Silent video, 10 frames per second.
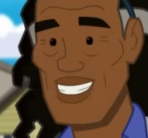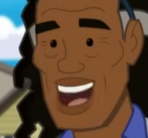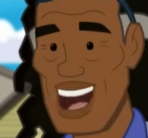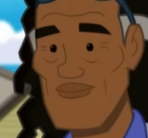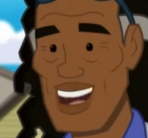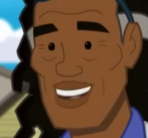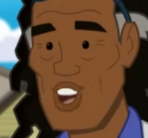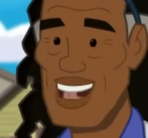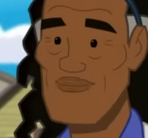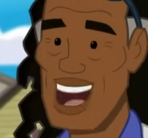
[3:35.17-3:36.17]
the chamber
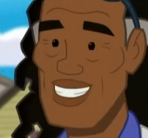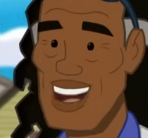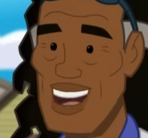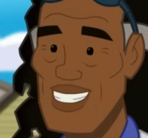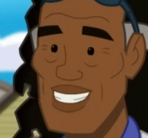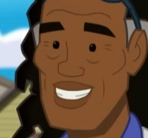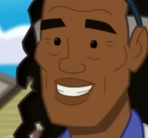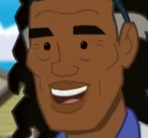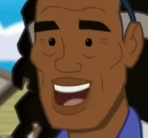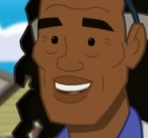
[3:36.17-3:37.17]
only
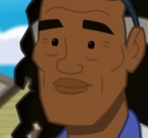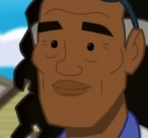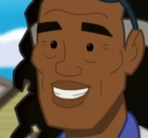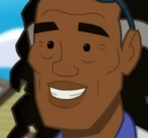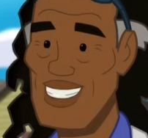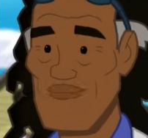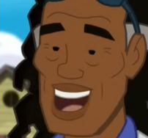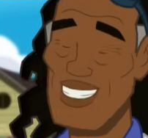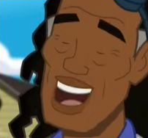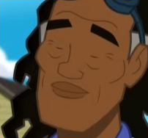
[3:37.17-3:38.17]
manifests dreams.
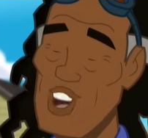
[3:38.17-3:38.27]
But when I